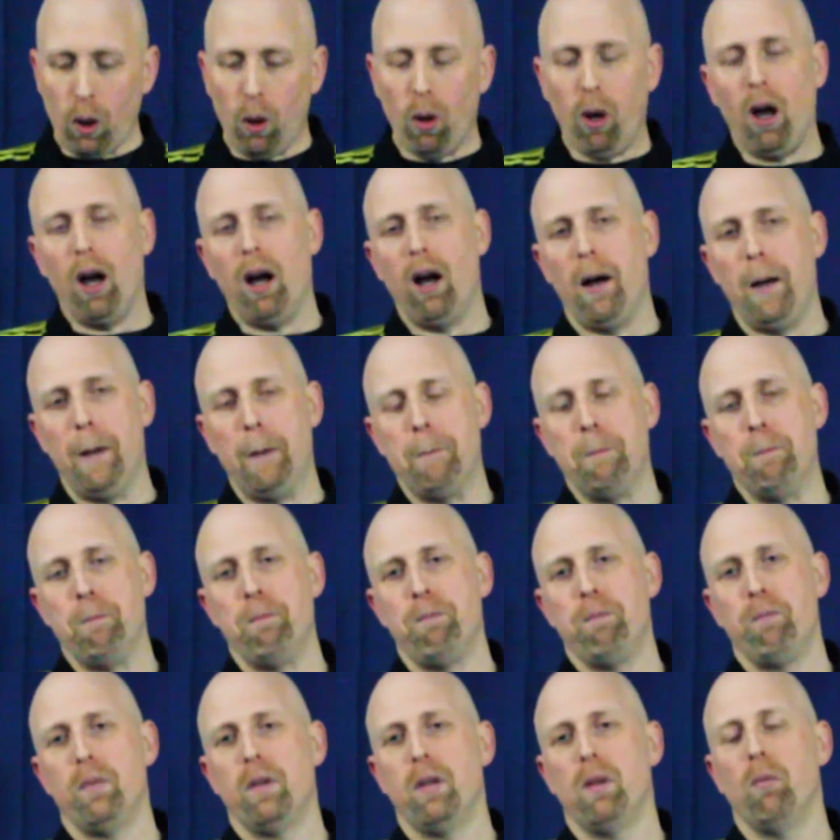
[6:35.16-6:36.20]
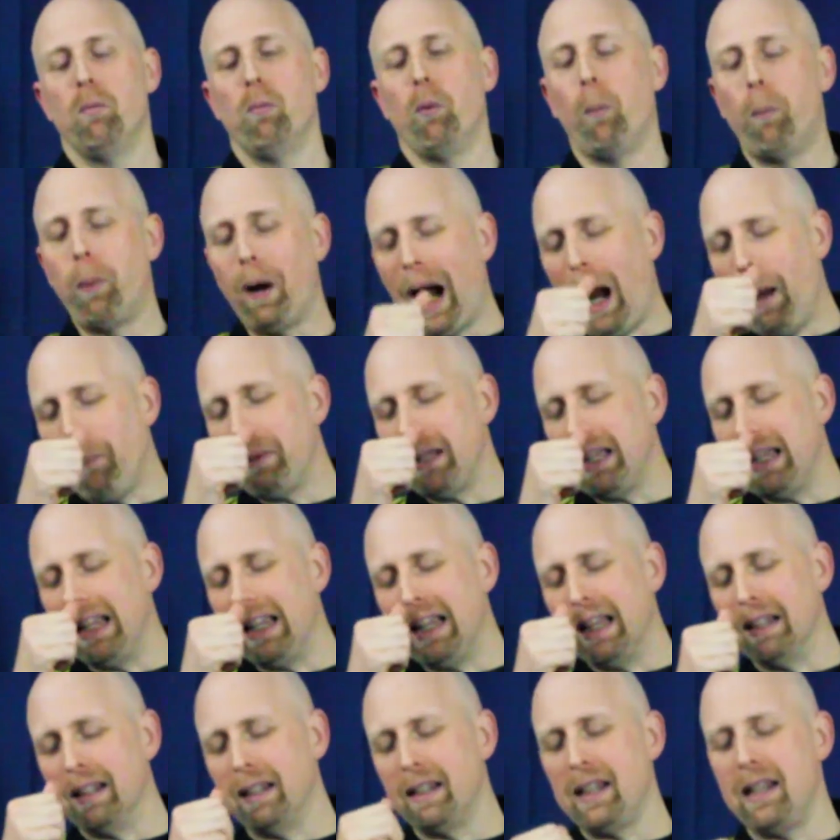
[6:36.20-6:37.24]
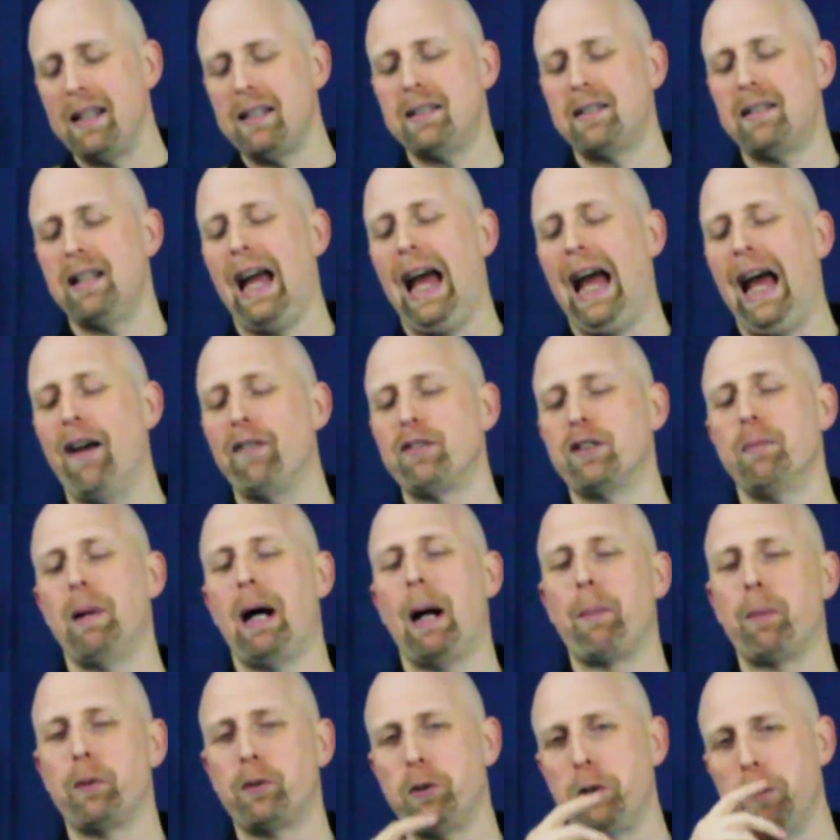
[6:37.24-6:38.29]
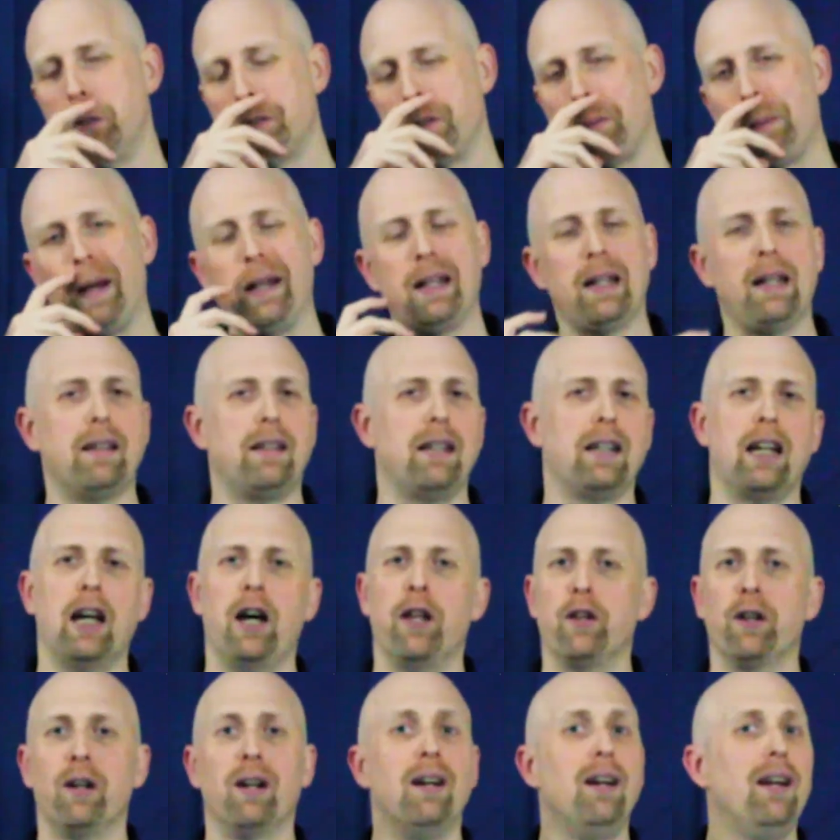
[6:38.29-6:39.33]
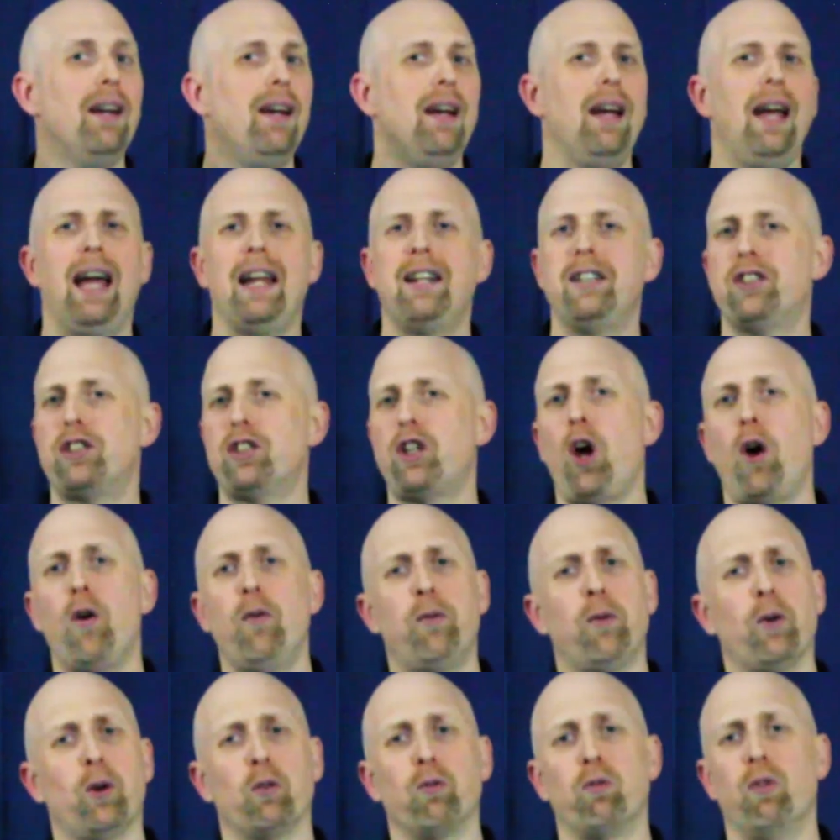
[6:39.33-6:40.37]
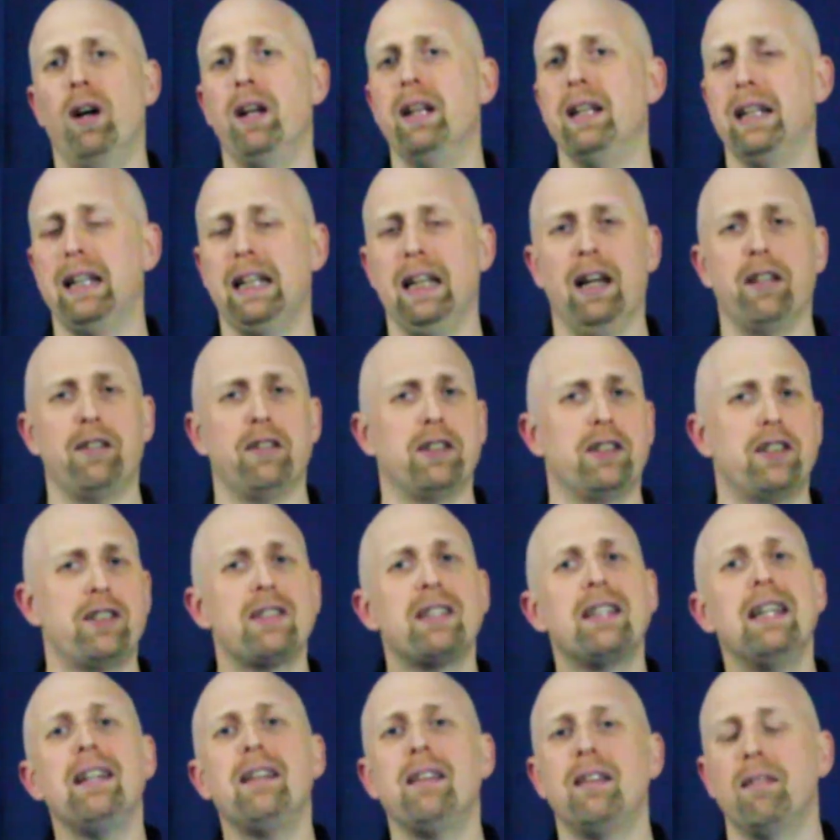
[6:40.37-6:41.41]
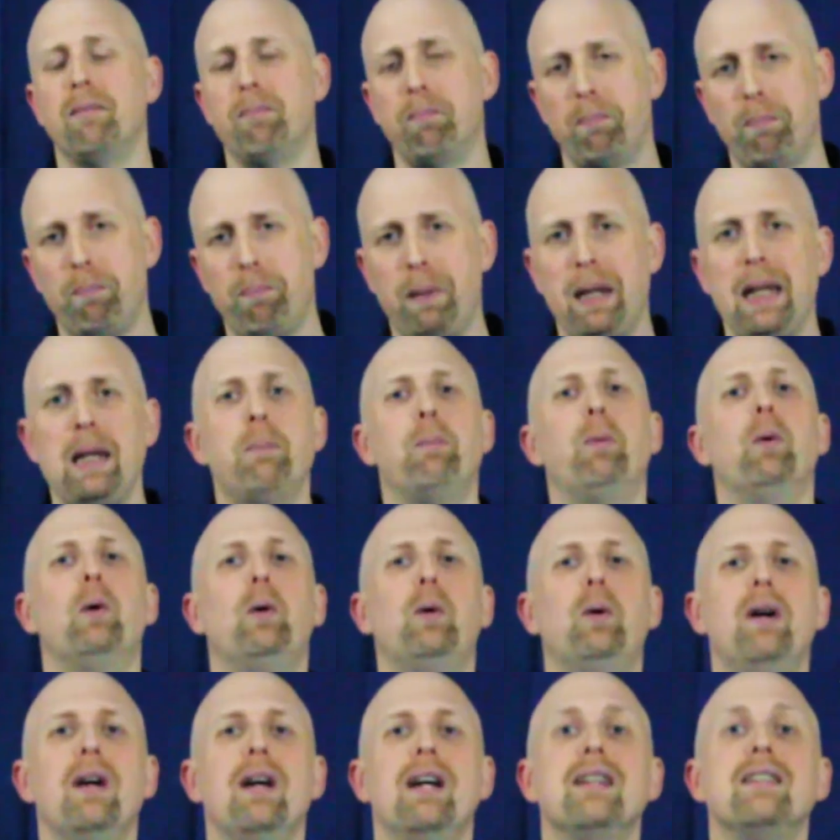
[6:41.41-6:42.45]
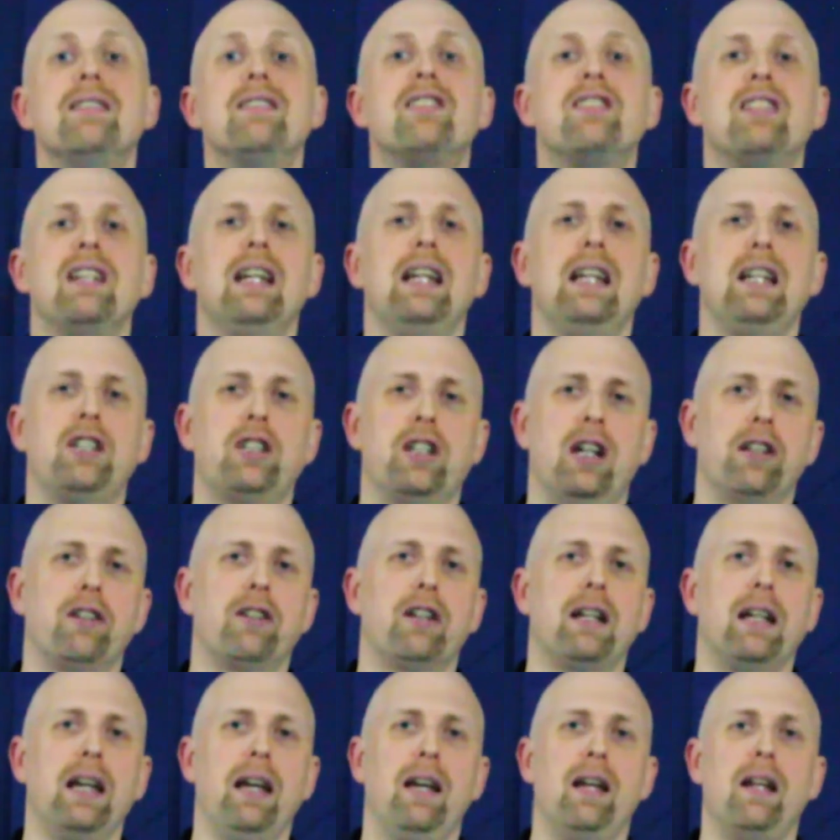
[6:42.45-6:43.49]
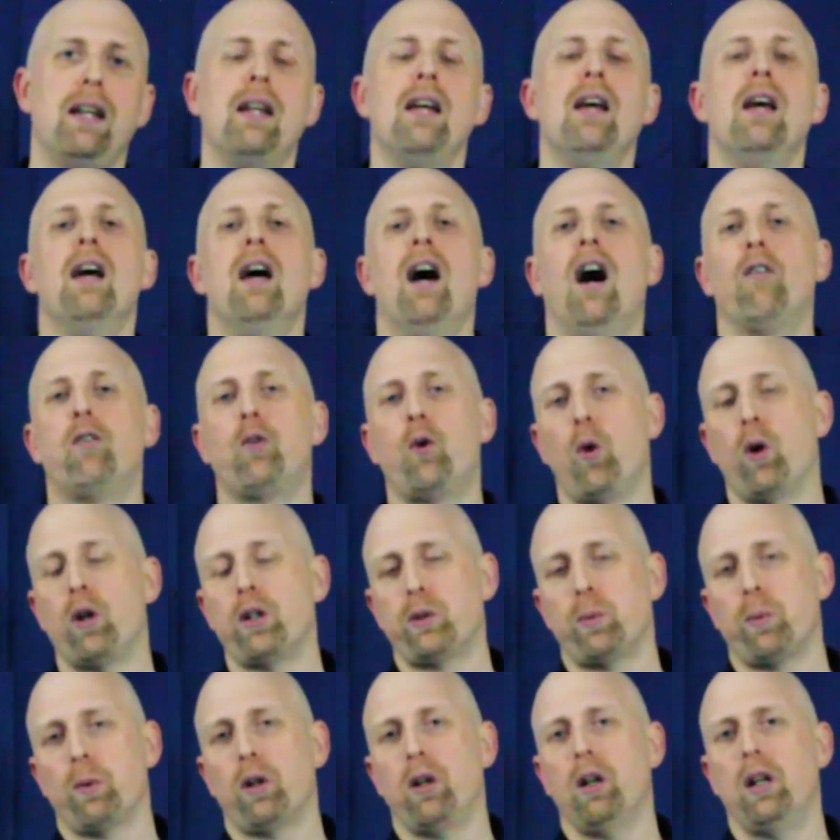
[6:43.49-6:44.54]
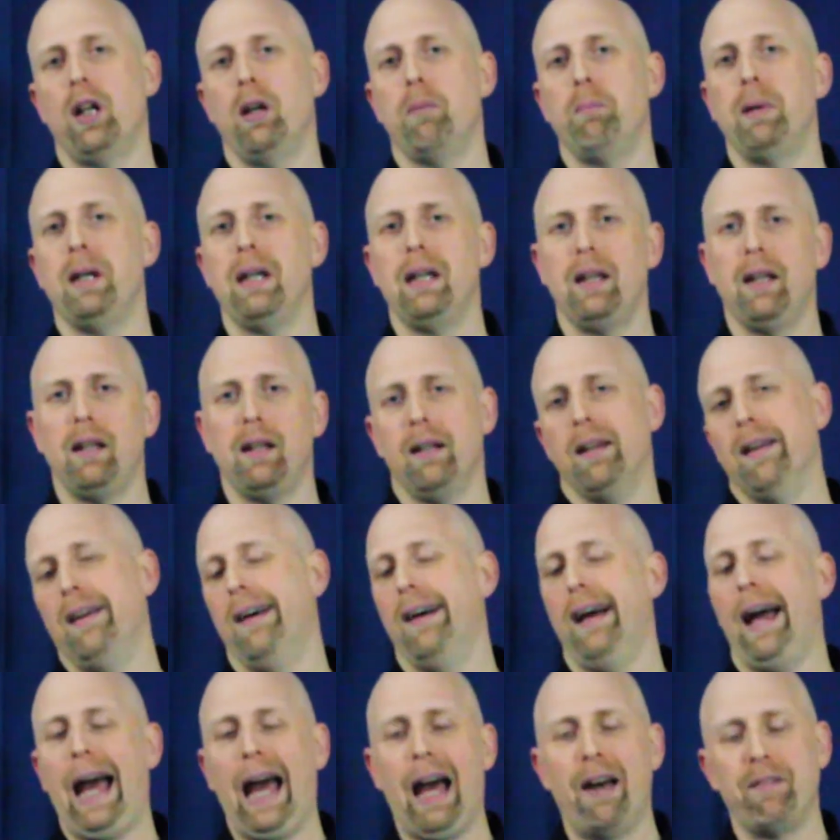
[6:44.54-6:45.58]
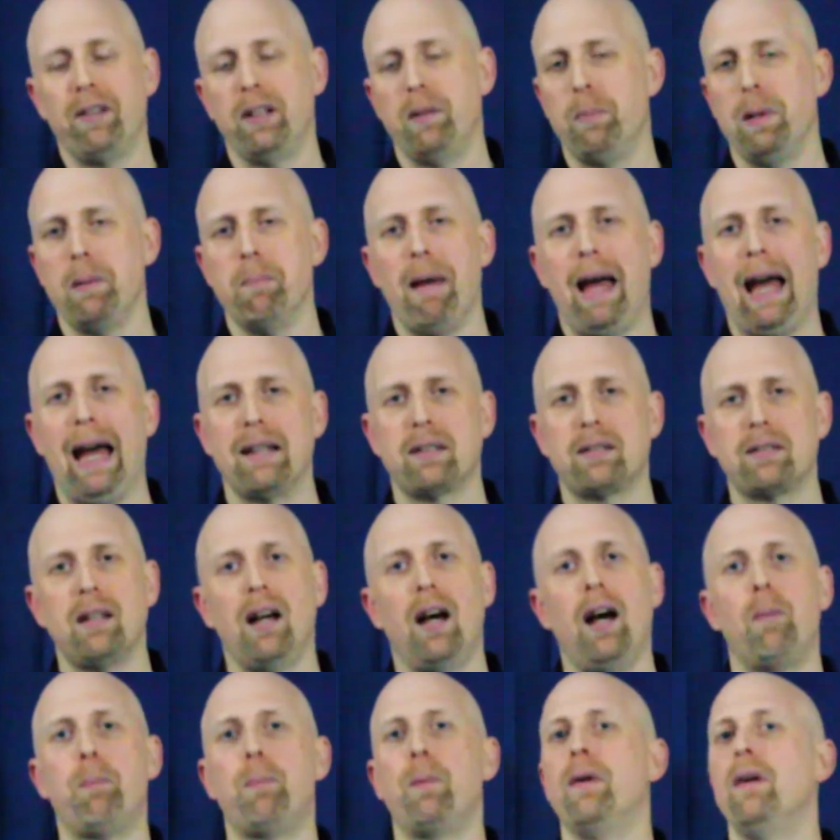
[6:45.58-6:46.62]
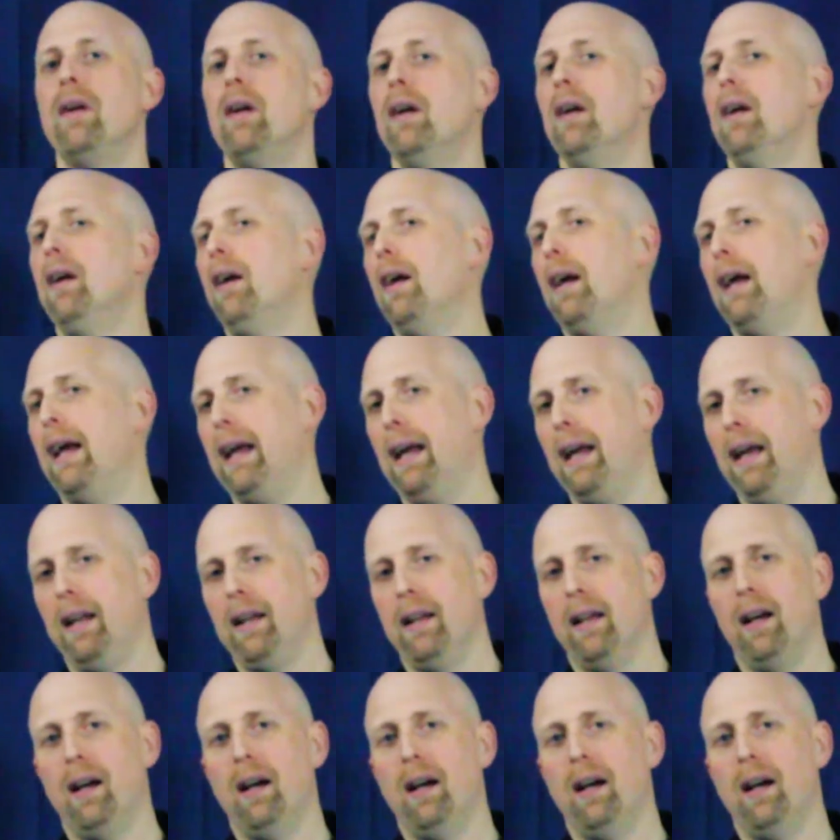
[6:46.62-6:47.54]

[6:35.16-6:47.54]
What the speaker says: we'll probably at least have some opportunities already to get together and just go for a run together. Just get people seeing each other again. Of course, we're going to be having to be masked up and